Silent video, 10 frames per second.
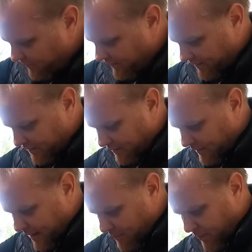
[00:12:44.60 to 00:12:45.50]
We've got the
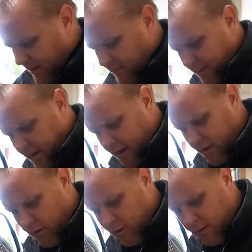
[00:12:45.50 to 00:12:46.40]
clamp up
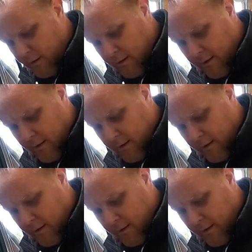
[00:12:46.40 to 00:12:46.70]
here.